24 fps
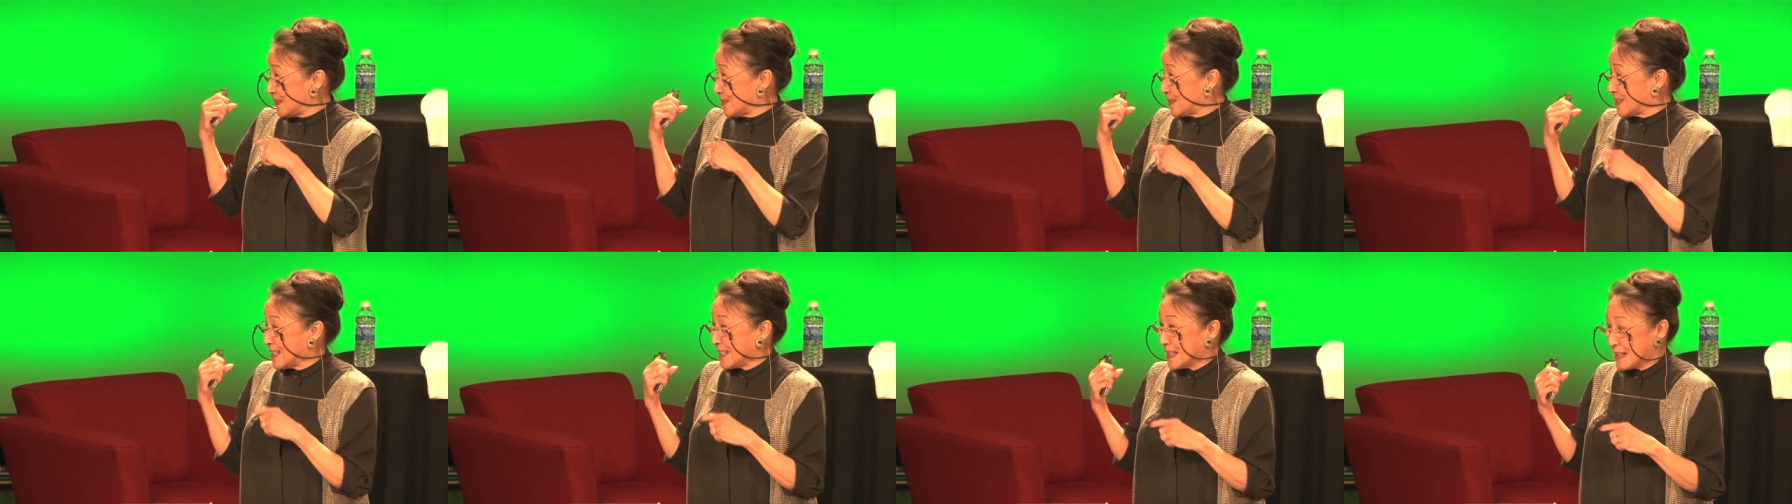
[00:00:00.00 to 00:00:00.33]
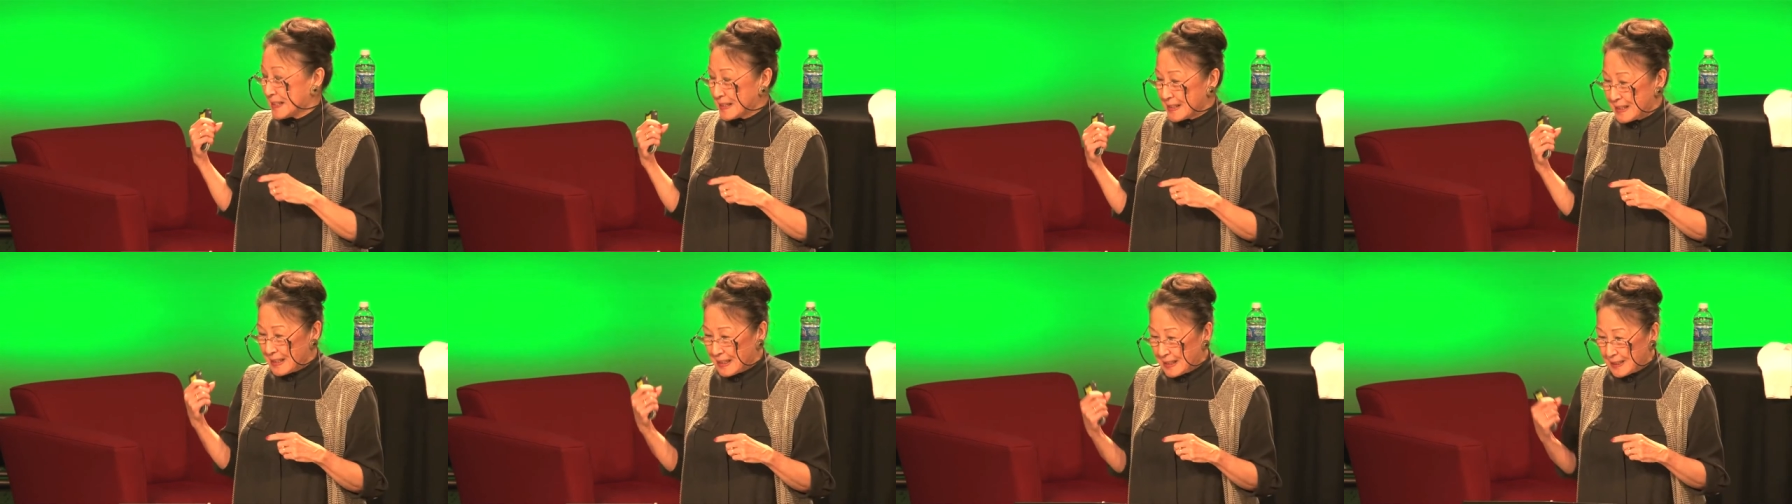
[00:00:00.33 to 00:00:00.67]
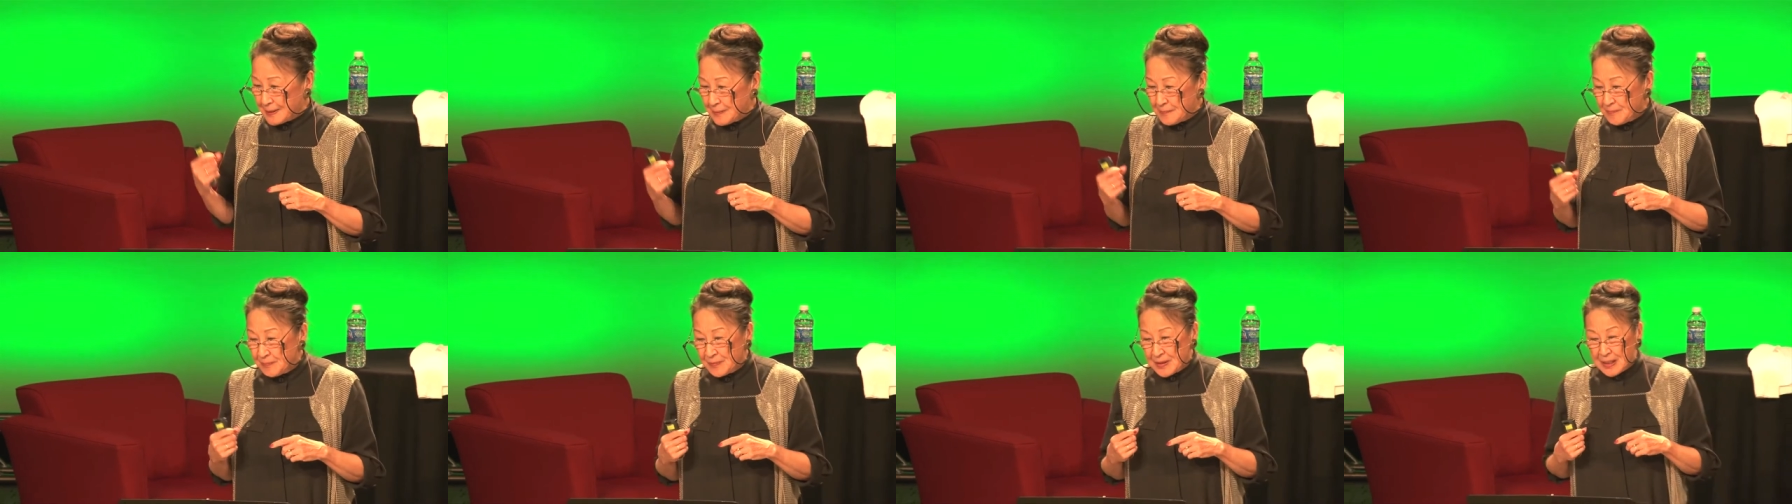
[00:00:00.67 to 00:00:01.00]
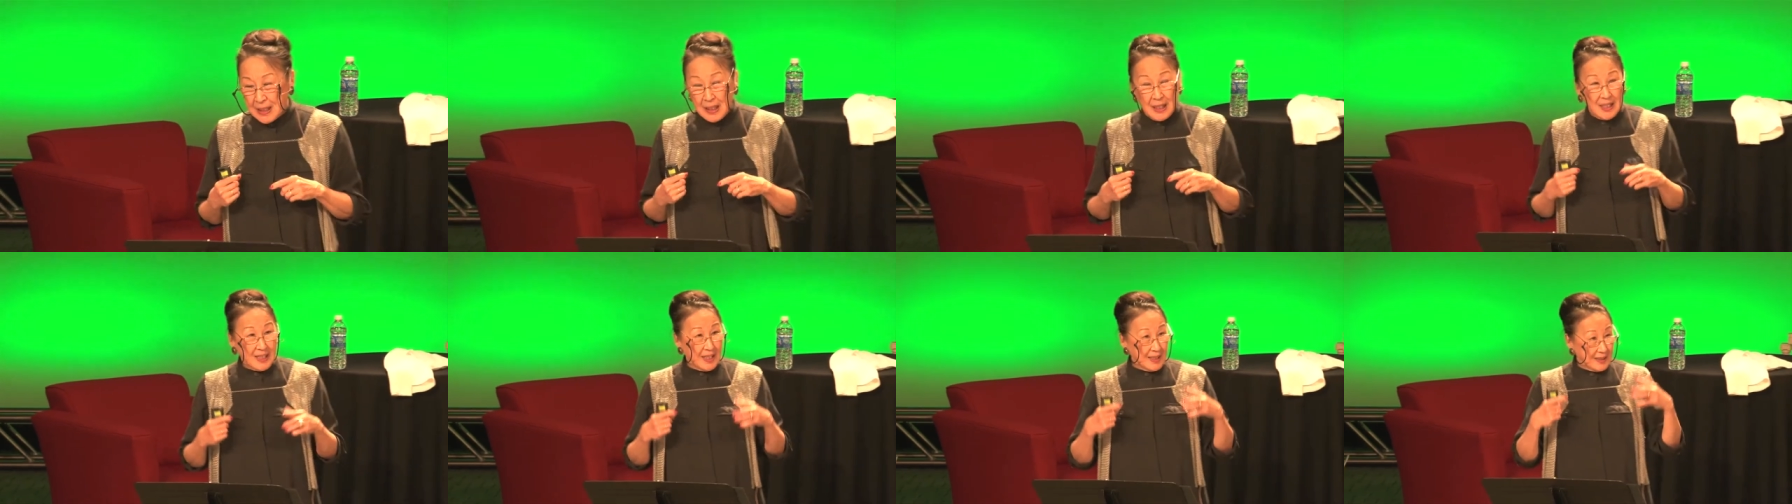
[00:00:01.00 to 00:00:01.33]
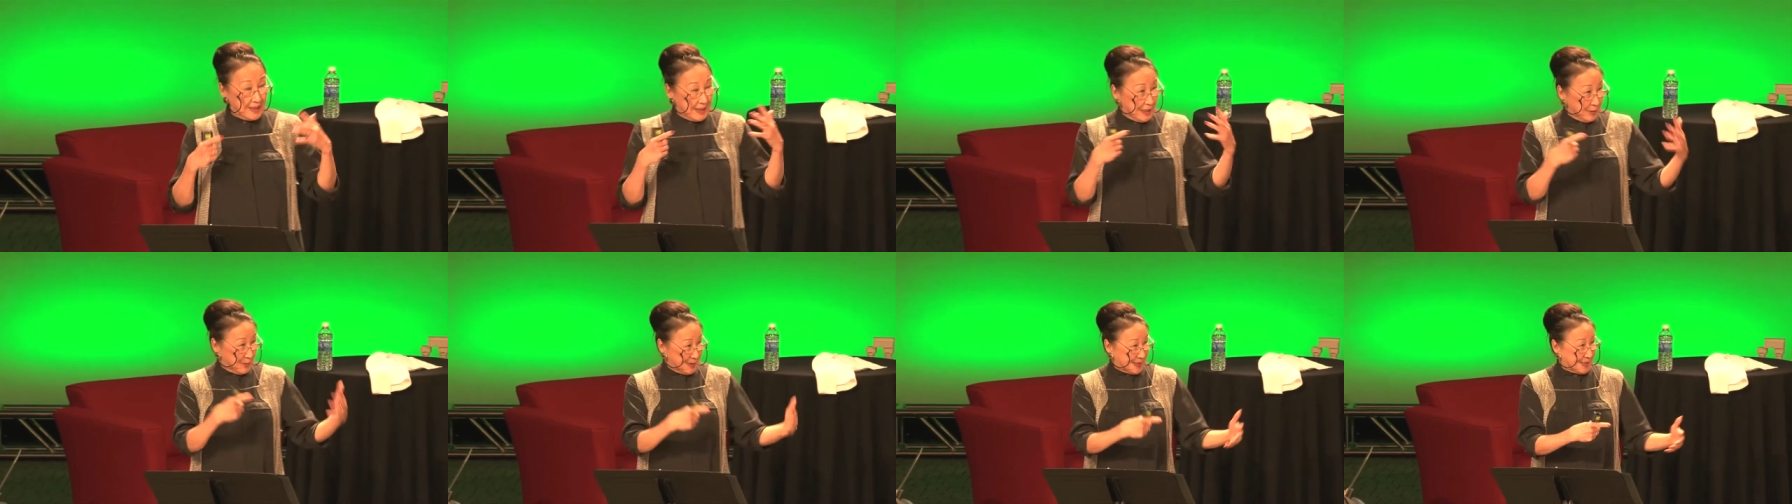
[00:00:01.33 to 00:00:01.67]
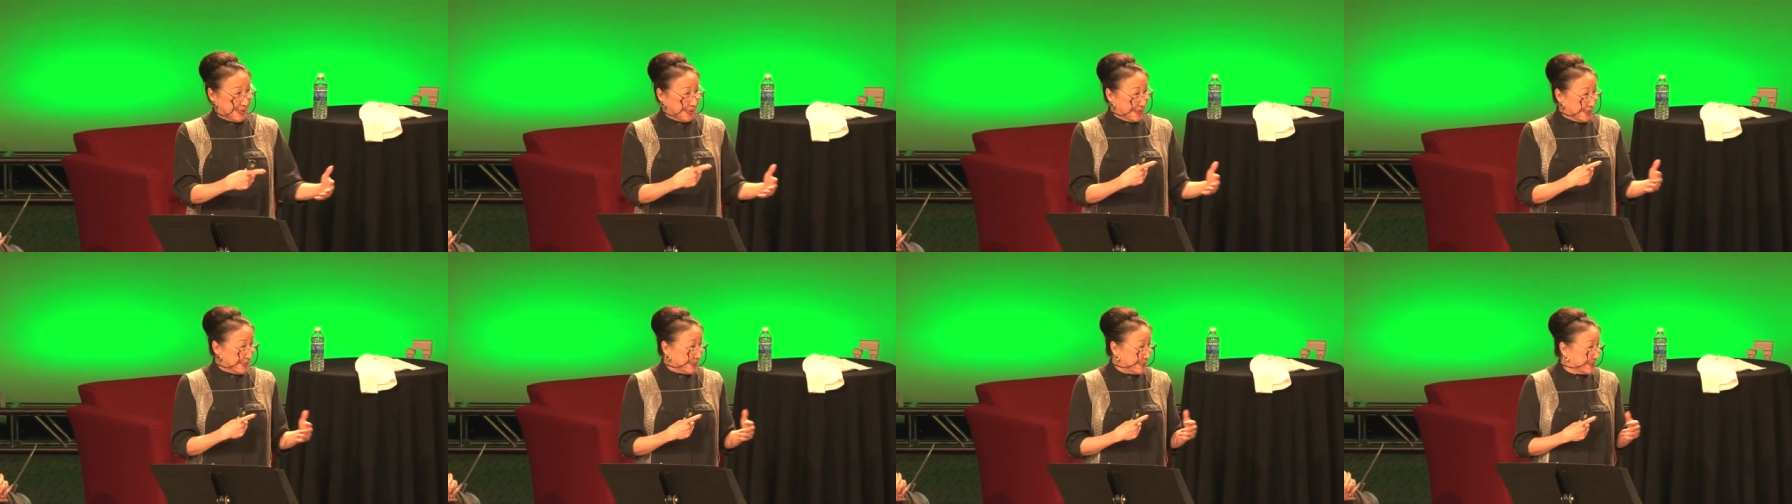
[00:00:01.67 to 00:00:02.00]
D.C., he was
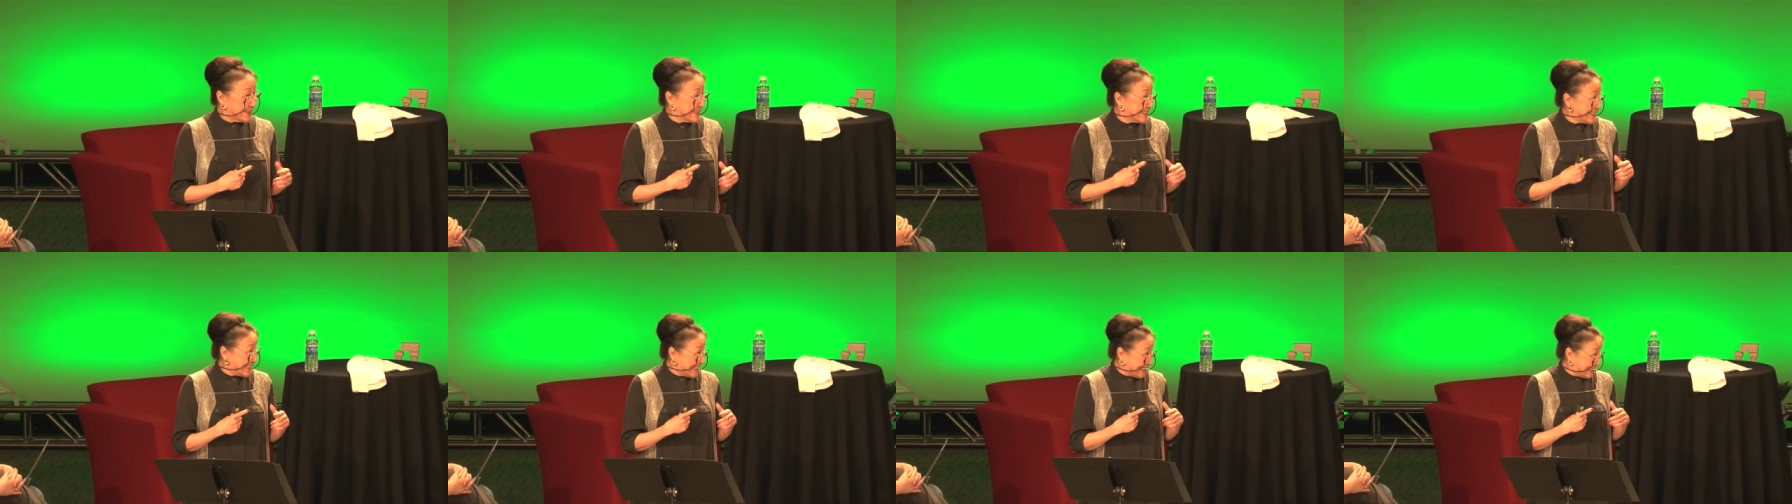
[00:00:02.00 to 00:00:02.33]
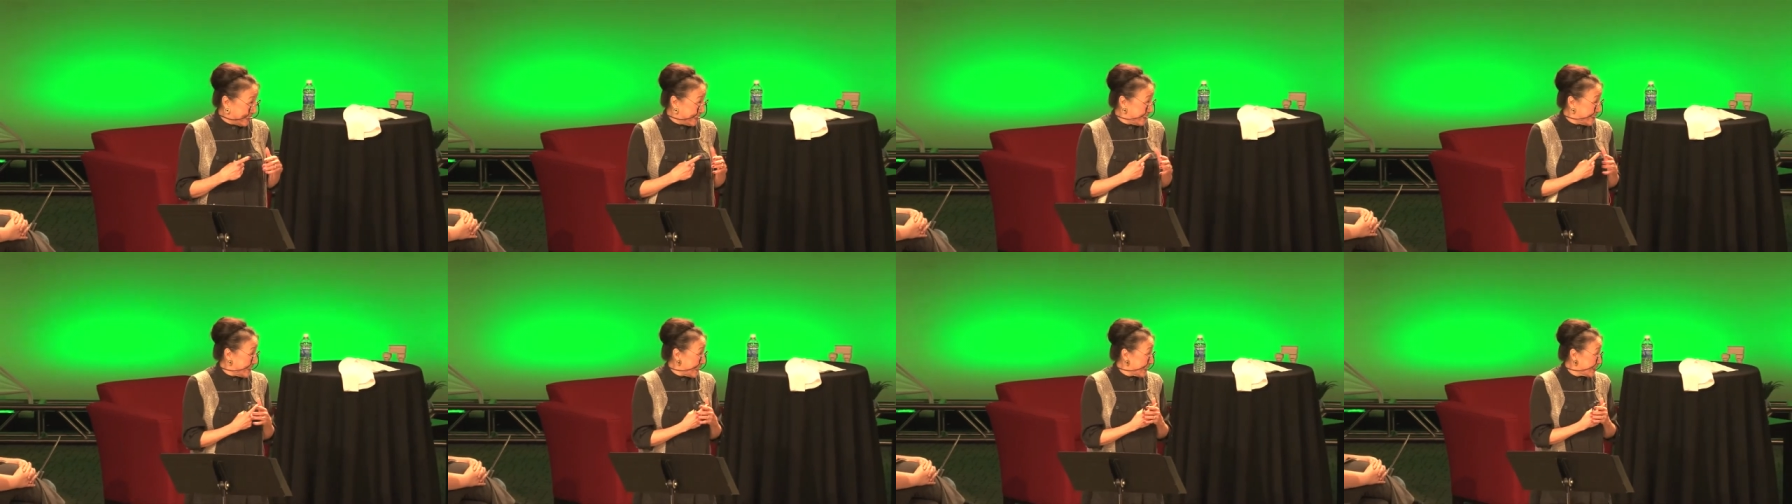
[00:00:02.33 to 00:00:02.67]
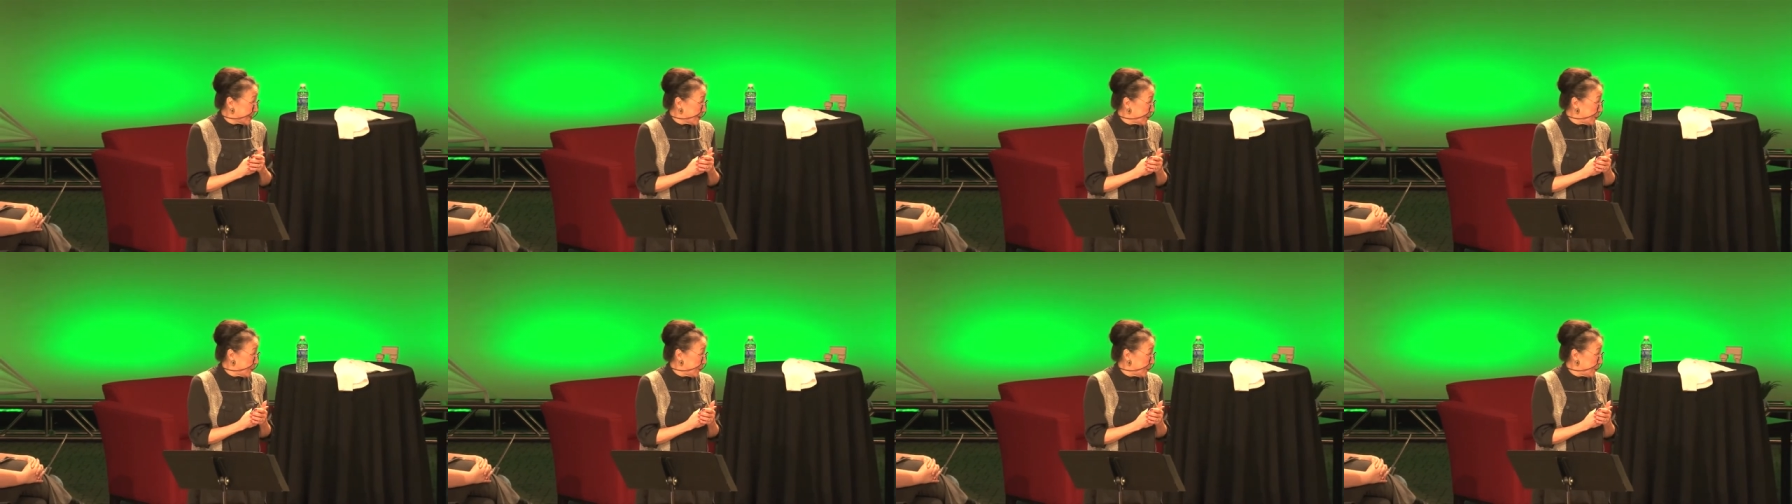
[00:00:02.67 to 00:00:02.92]
sitting, seated next to